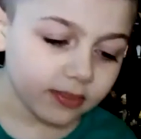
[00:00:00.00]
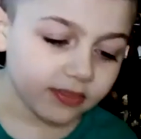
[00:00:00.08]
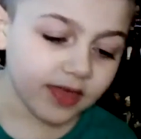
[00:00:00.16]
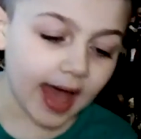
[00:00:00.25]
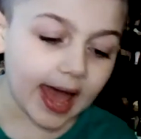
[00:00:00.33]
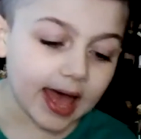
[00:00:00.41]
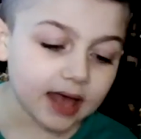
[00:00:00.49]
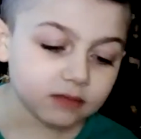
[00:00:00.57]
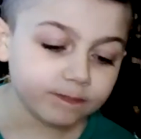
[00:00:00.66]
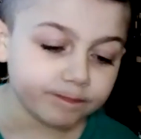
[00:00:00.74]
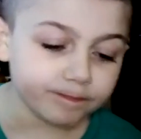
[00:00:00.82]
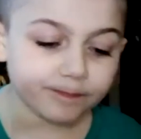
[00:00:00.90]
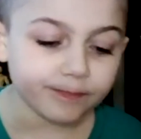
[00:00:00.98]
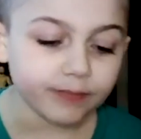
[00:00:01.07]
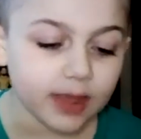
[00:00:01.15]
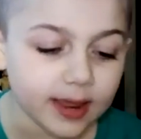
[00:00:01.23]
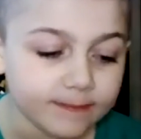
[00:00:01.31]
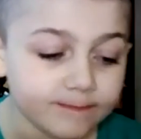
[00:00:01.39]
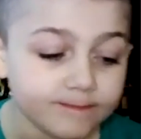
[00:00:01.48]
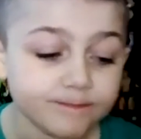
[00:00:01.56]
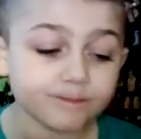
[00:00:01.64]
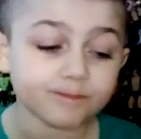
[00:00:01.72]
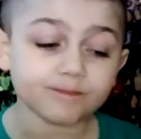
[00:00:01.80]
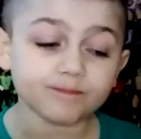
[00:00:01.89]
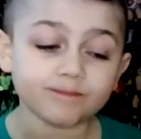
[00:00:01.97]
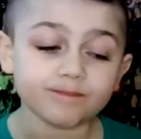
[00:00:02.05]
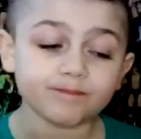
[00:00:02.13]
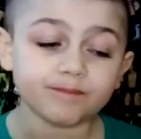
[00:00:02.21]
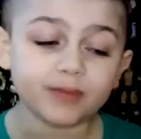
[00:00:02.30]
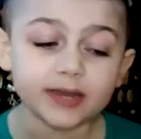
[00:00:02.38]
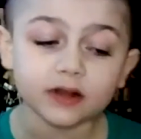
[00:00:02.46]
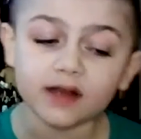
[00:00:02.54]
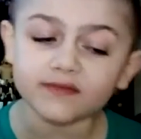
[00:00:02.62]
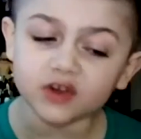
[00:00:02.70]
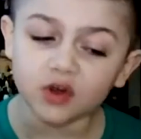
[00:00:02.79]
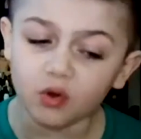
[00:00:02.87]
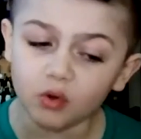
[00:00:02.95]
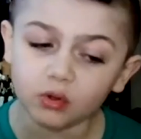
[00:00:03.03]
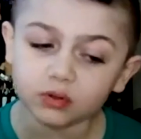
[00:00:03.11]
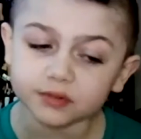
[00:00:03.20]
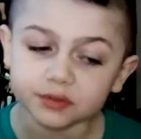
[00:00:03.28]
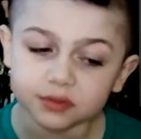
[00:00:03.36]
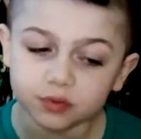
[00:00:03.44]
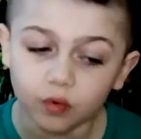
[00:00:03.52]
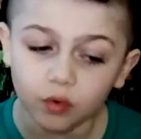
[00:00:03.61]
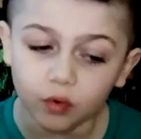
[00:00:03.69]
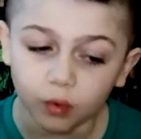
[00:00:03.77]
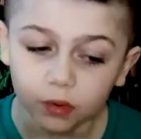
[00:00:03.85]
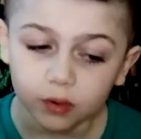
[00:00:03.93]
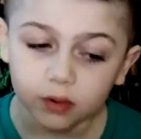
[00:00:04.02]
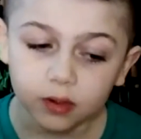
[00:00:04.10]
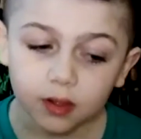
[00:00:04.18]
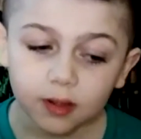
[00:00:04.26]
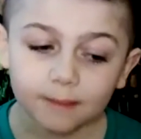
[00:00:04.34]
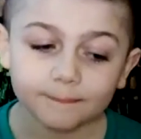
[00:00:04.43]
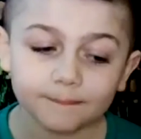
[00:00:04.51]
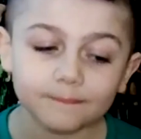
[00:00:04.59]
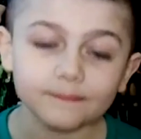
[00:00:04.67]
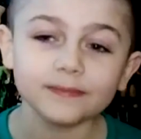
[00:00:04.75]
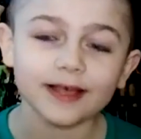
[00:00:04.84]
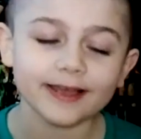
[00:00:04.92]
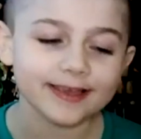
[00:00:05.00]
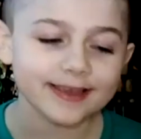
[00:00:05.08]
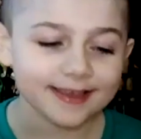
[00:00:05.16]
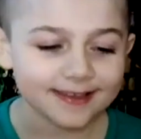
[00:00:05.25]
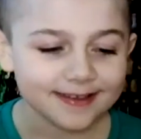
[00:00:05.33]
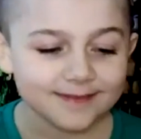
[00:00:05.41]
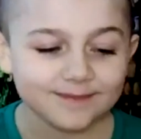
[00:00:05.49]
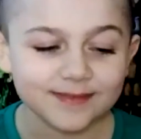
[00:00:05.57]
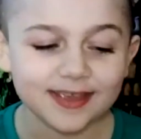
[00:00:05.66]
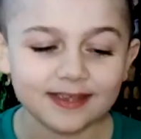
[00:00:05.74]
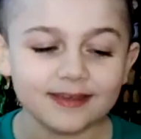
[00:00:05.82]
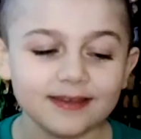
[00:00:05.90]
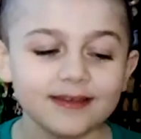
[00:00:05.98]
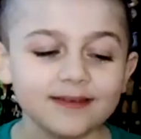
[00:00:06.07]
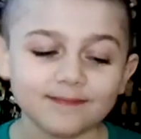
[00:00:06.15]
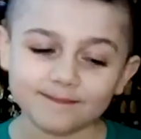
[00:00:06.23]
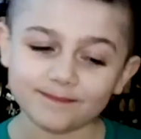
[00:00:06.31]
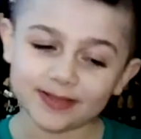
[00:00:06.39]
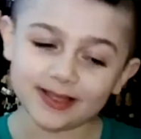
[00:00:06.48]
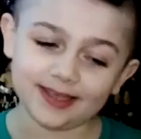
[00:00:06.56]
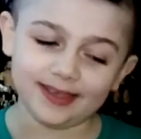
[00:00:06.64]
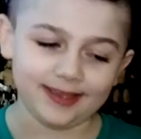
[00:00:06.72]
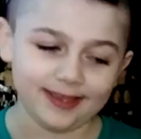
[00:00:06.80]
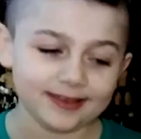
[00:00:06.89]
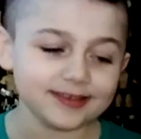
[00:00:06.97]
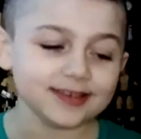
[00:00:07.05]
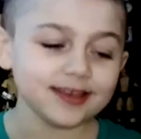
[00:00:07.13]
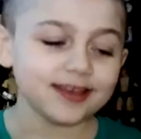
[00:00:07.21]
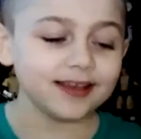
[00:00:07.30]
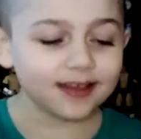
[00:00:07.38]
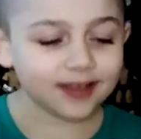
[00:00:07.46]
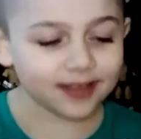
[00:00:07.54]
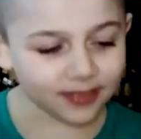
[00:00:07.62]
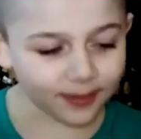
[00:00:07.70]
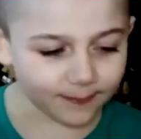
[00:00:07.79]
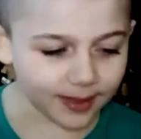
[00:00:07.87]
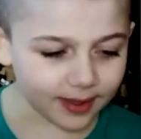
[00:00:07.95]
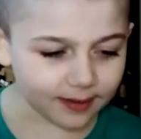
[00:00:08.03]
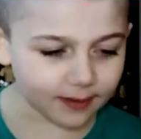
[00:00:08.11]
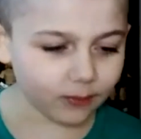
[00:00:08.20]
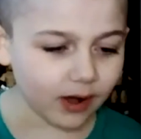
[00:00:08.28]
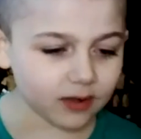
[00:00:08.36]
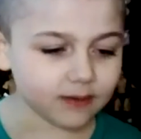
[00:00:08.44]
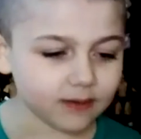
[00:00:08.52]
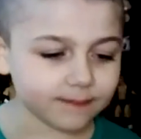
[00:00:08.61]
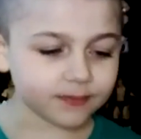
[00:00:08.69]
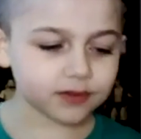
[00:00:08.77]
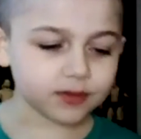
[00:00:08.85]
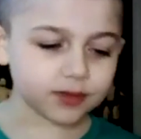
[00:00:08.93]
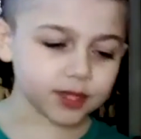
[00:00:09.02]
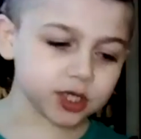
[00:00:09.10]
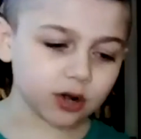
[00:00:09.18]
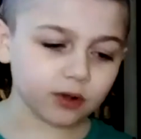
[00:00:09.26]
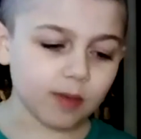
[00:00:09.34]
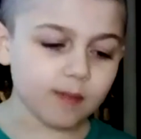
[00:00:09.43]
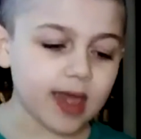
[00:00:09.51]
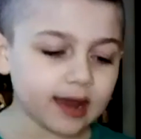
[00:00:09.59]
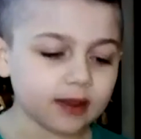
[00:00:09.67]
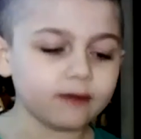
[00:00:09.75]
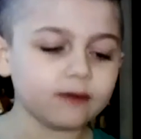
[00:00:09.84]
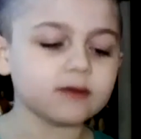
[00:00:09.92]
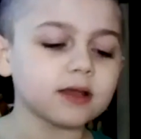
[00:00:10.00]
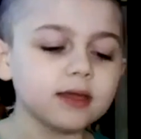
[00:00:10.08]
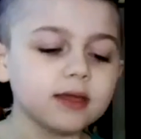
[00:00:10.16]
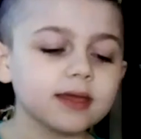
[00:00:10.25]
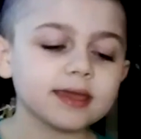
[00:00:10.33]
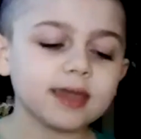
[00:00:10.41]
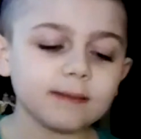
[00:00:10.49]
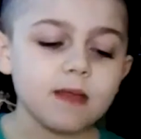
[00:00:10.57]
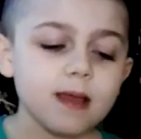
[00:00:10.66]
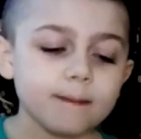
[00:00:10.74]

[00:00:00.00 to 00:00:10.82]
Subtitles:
that has a bit of an old soul like me. Please, welcome to the show, the man who can